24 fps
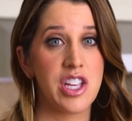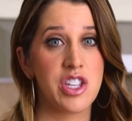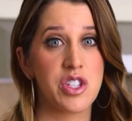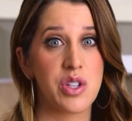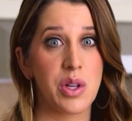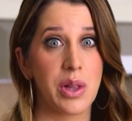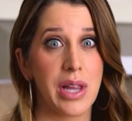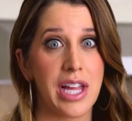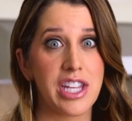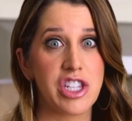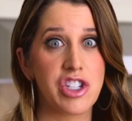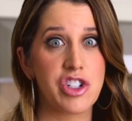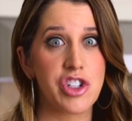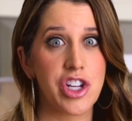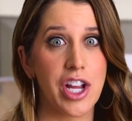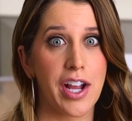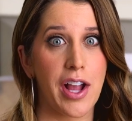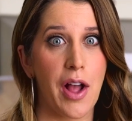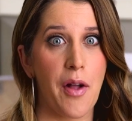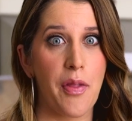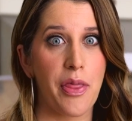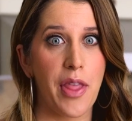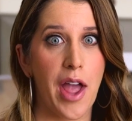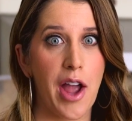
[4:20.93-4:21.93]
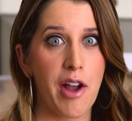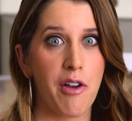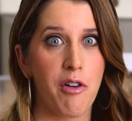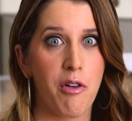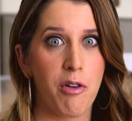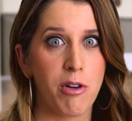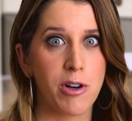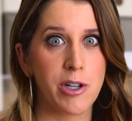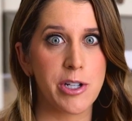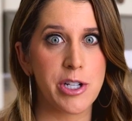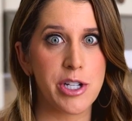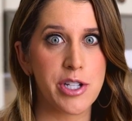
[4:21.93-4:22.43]
So let's check out that
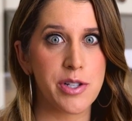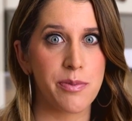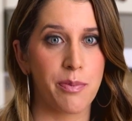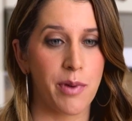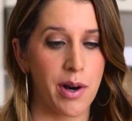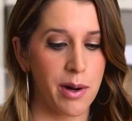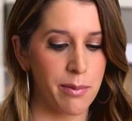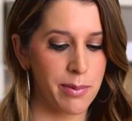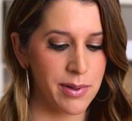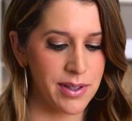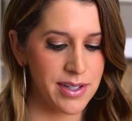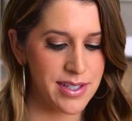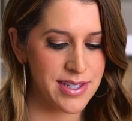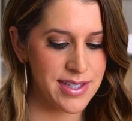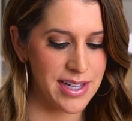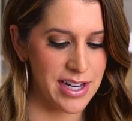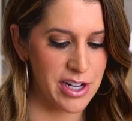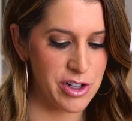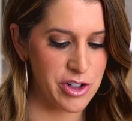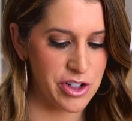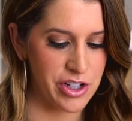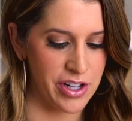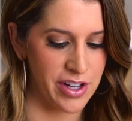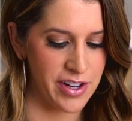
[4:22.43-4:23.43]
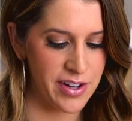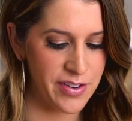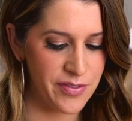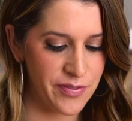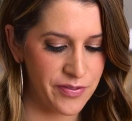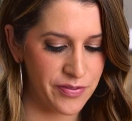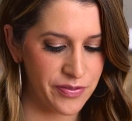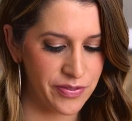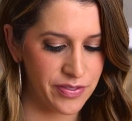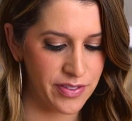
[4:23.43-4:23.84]
gorgeous marbleization.